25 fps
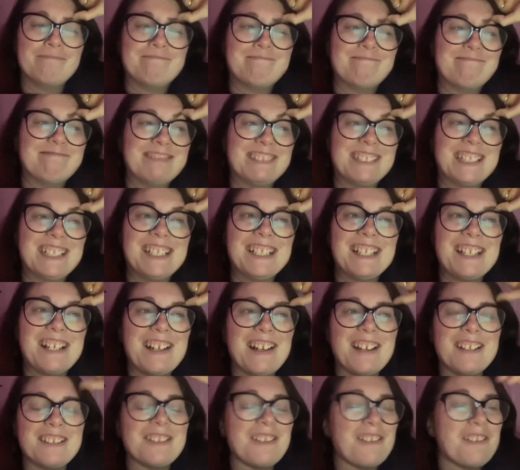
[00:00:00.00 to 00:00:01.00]

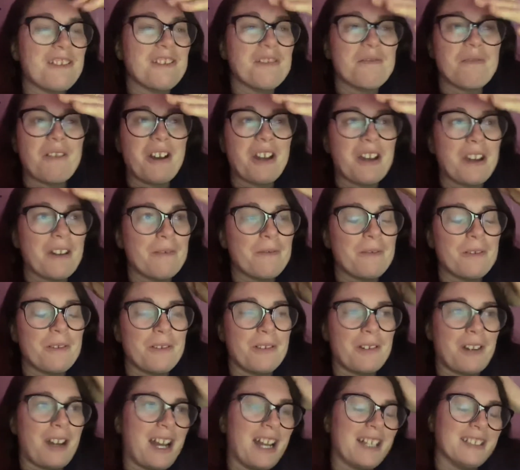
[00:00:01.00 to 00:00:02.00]
I don't know why I
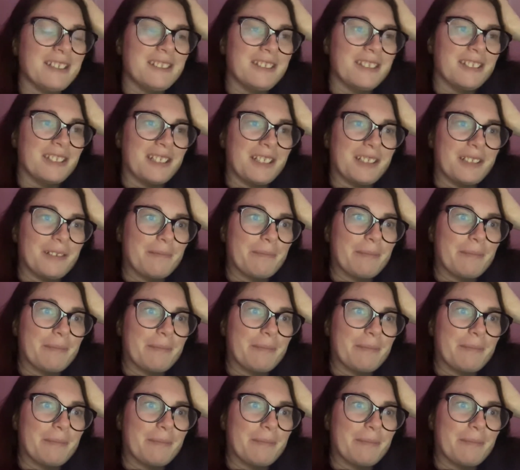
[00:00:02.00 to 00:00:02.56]
thought I had to,